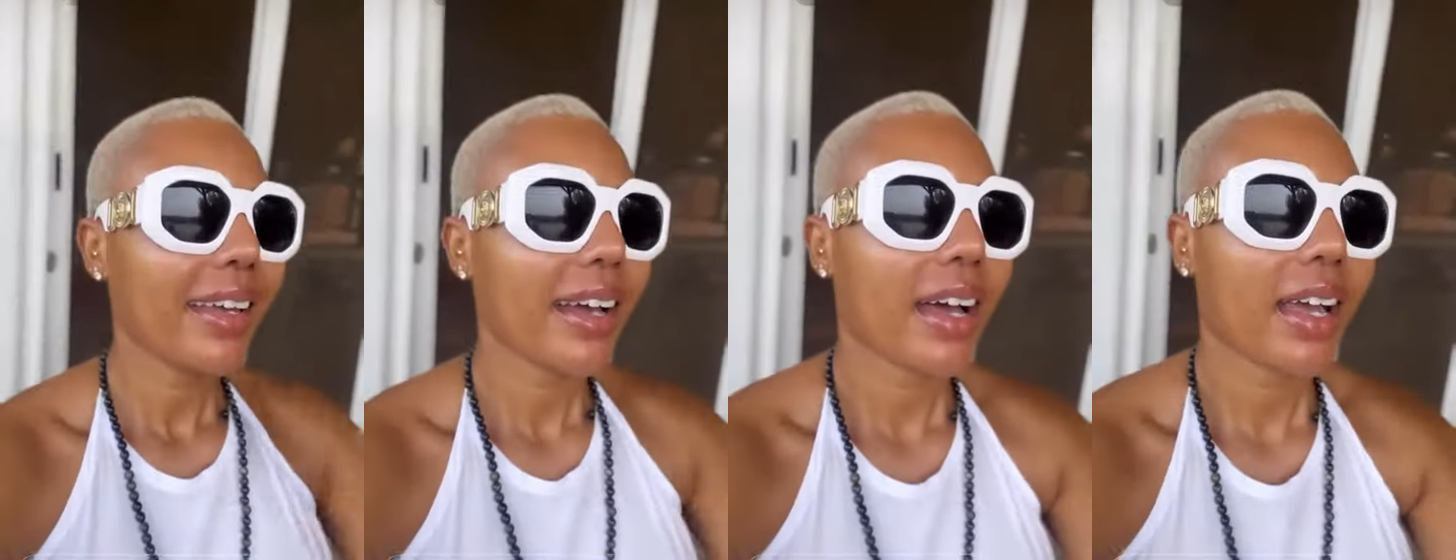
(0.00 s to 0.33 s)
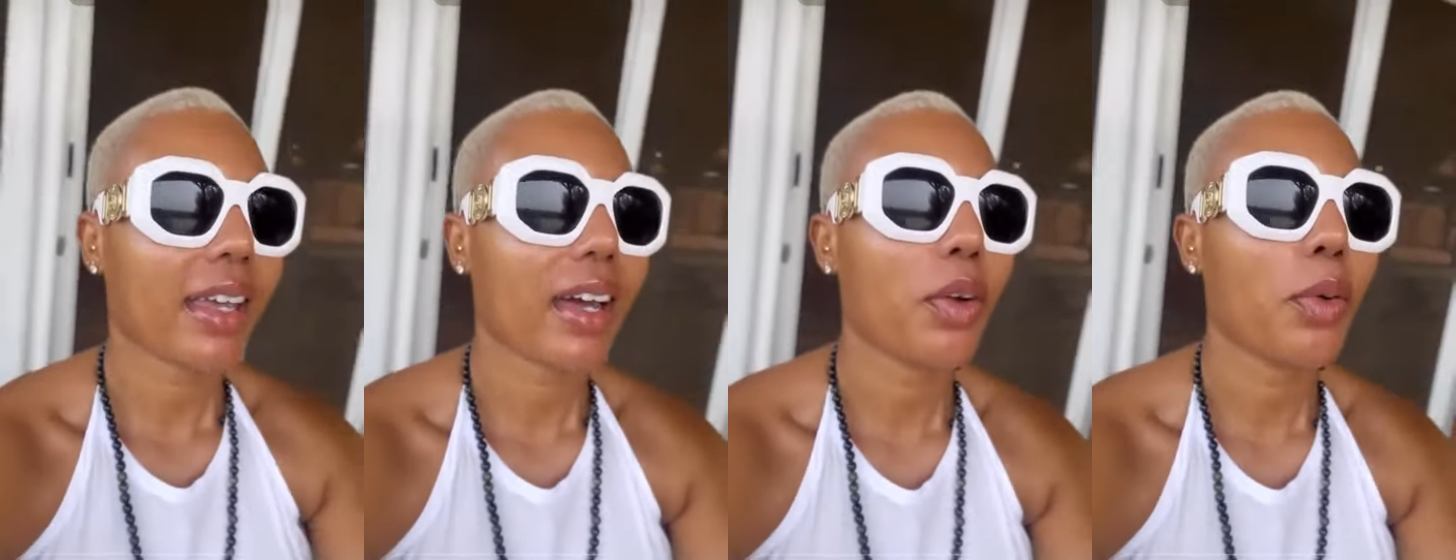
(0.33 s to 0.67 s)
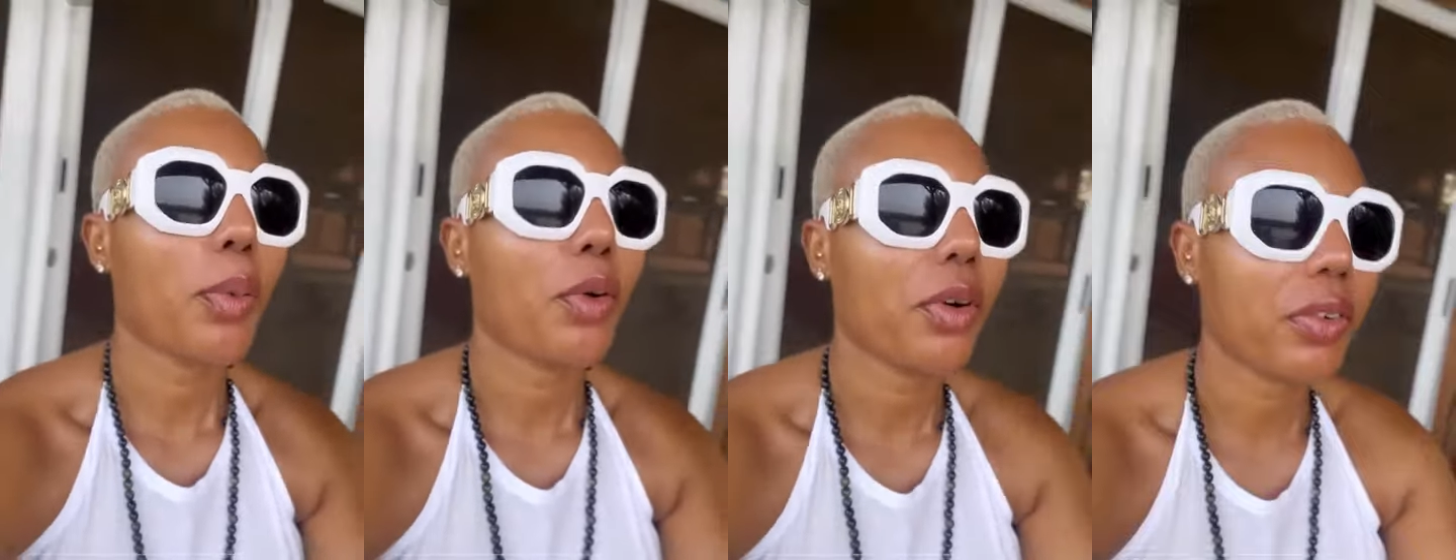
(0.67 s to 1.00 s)
I cannot
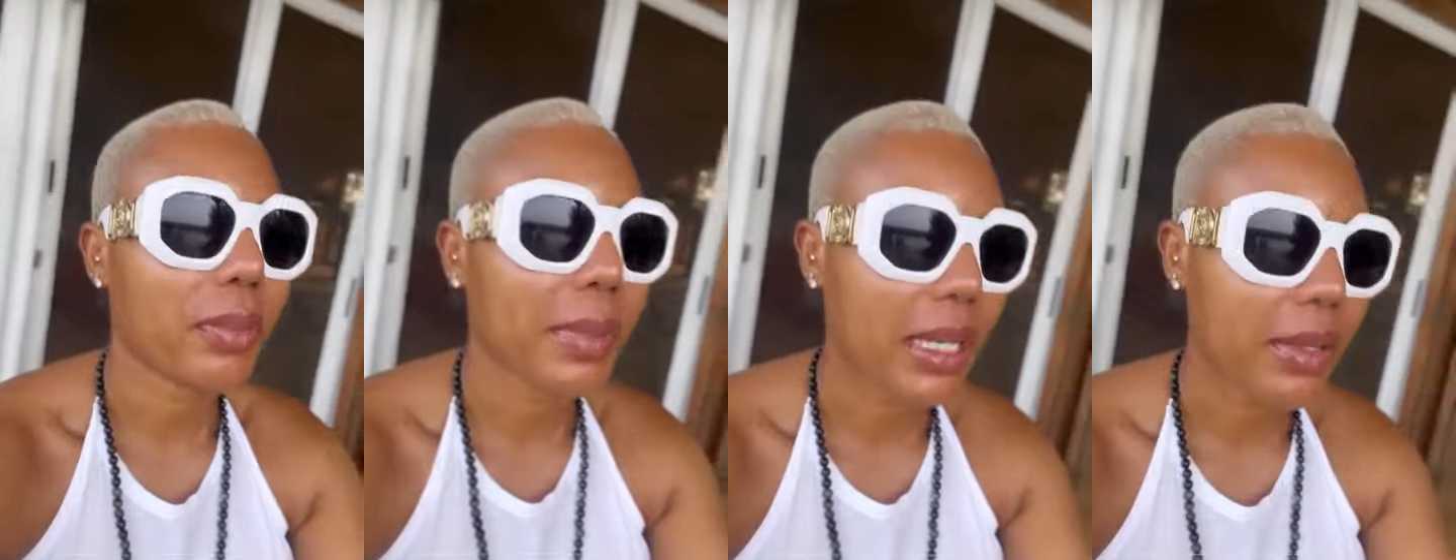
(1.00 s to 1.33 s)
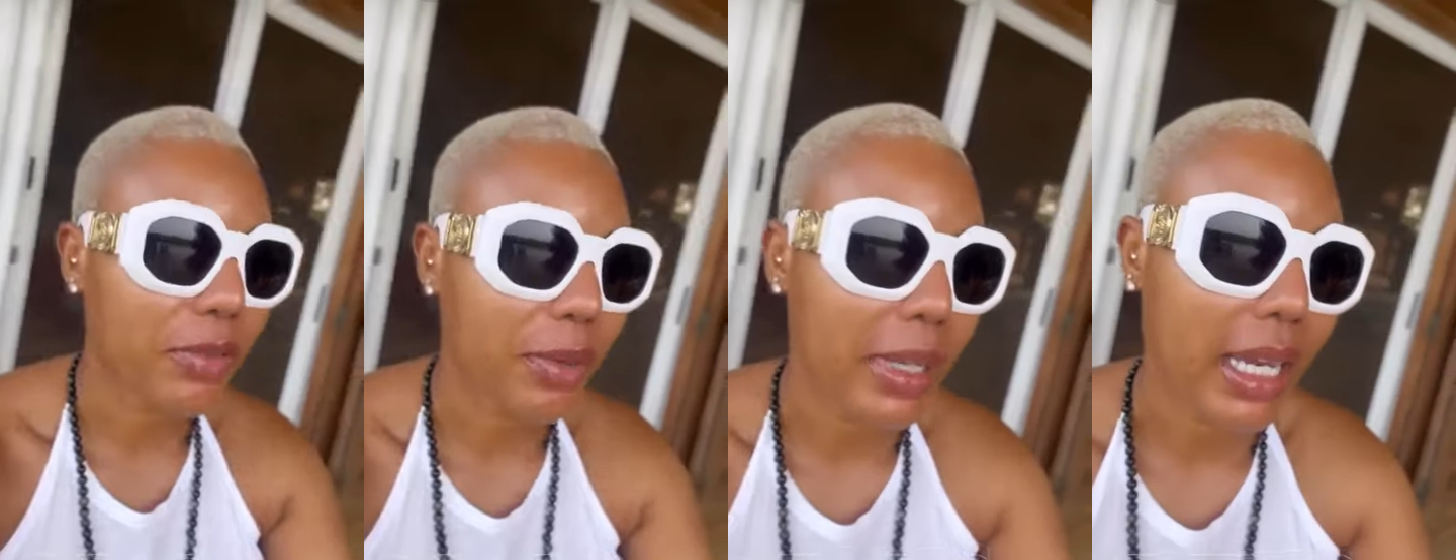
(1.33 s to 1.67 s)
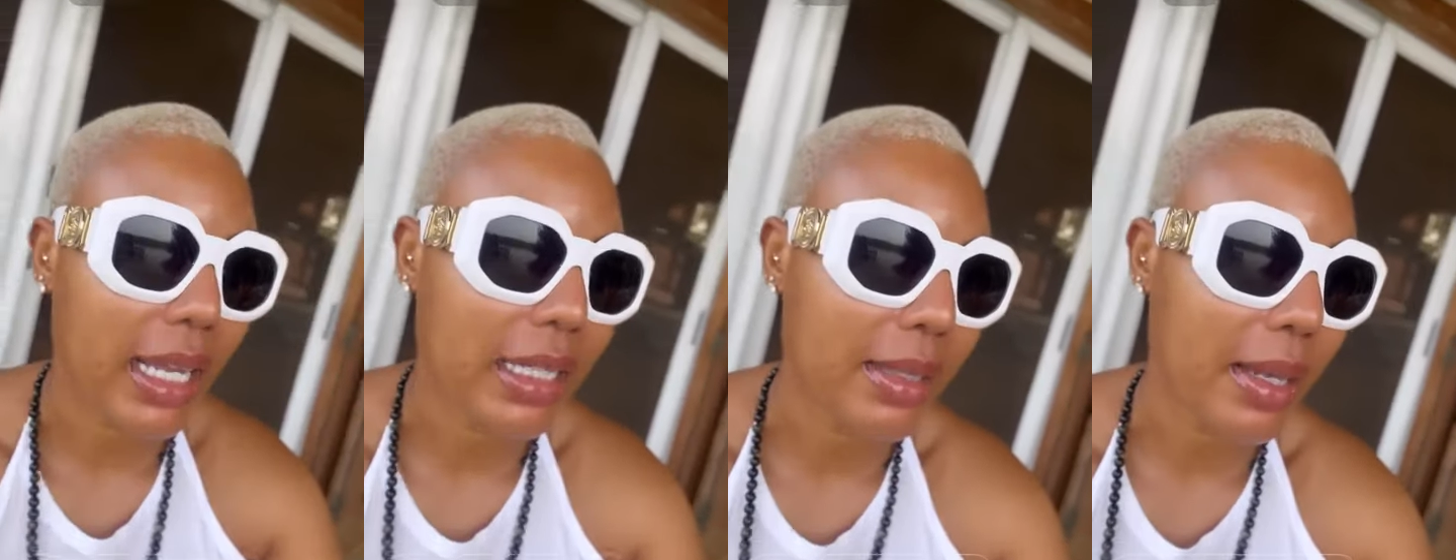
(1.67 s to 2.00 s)
pour from an
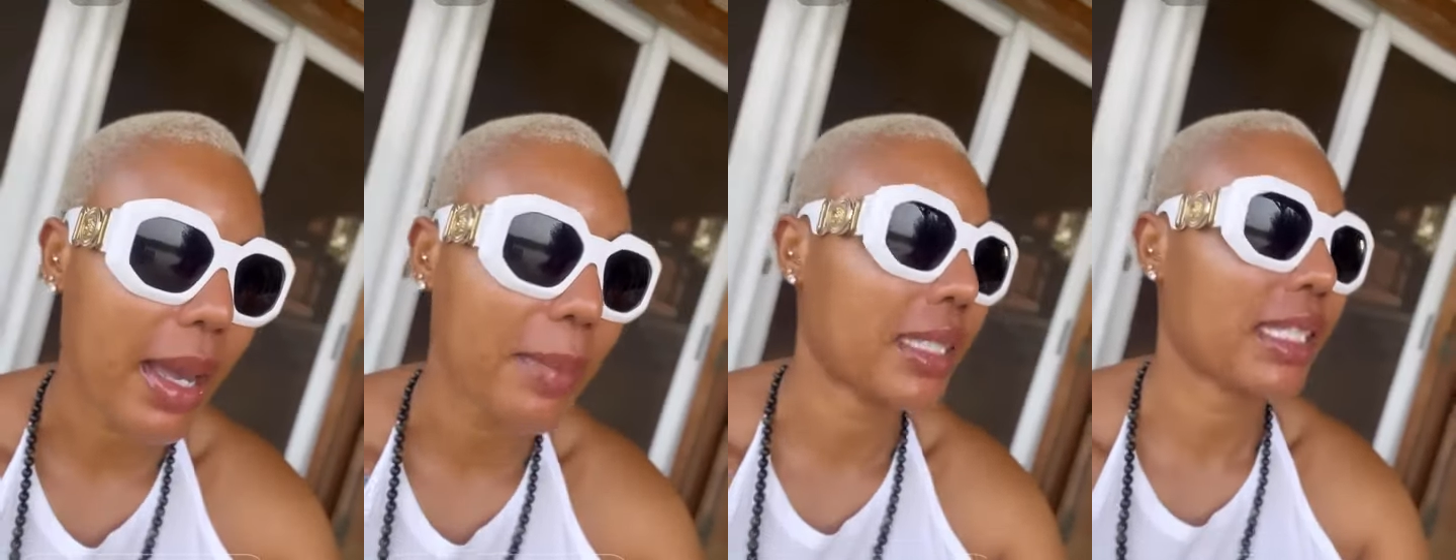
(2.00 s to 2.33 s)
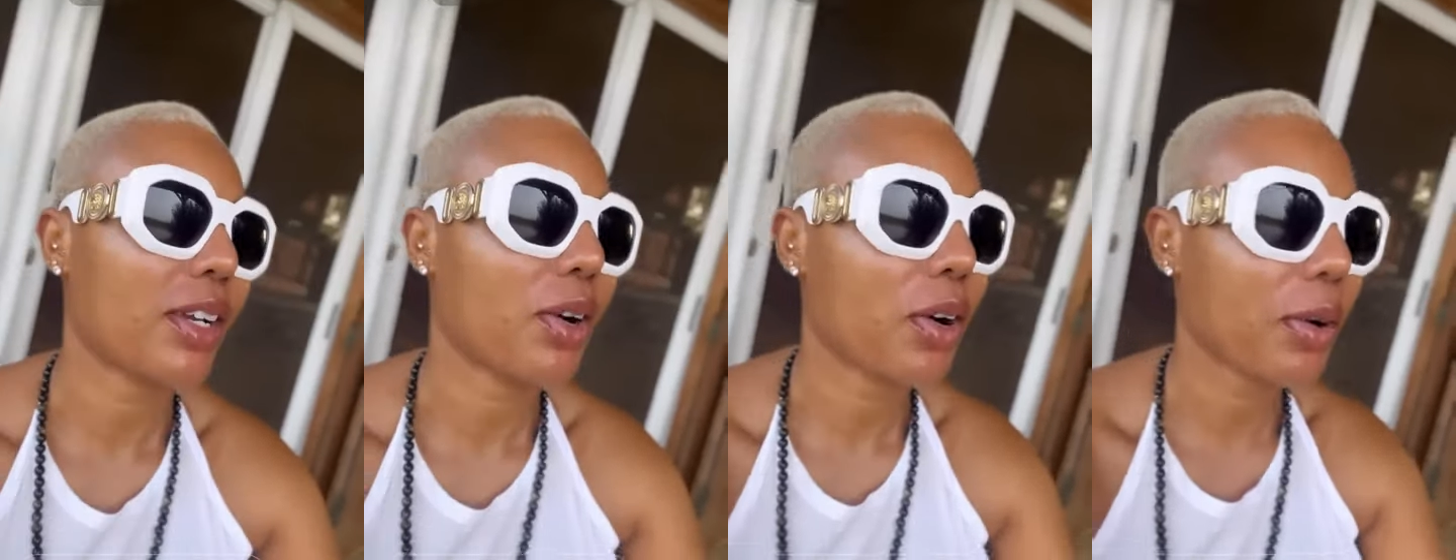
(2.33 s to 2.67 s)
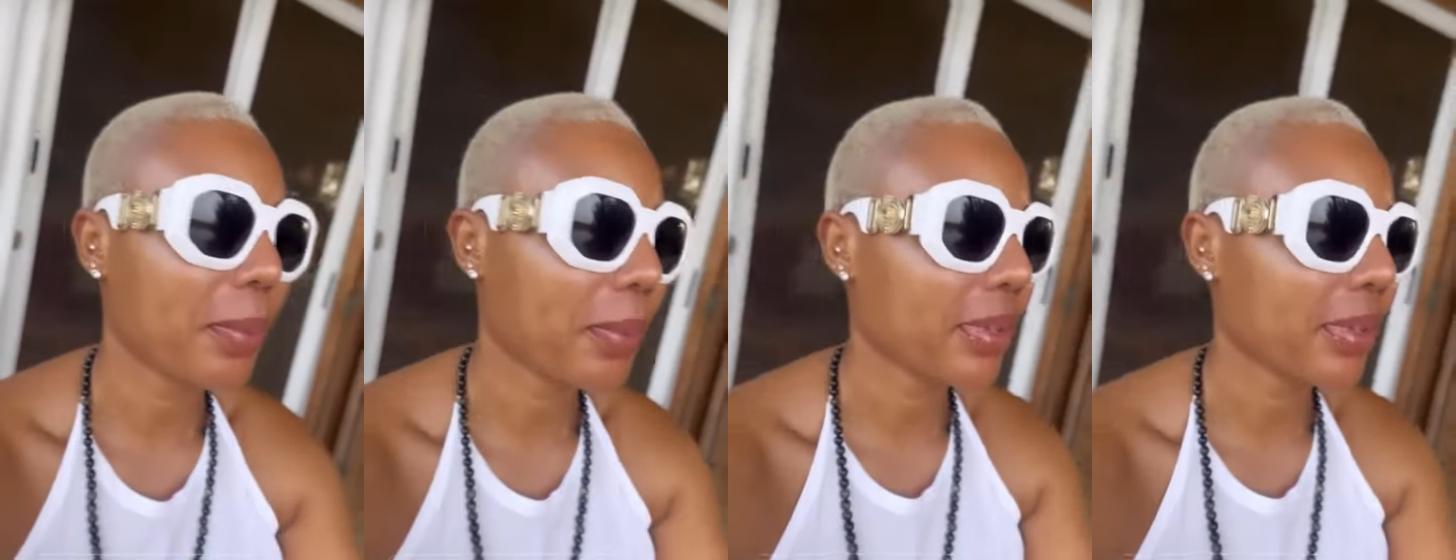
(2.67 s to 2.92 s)
empty cup,